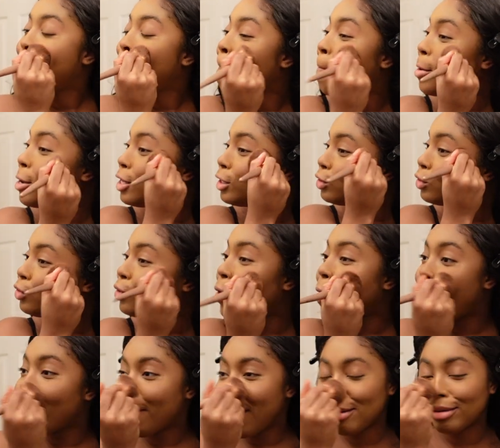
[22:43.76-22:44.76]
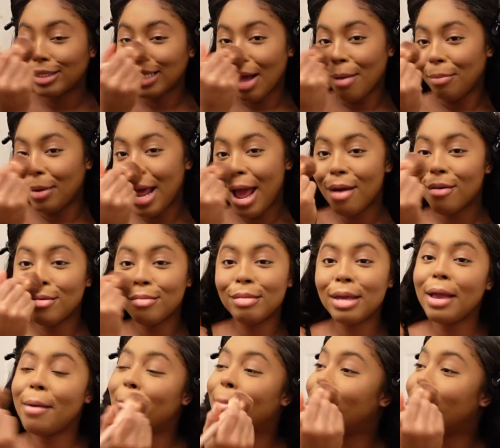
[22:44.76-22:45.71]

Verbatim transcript: What did you do, baby? Stop playing with me.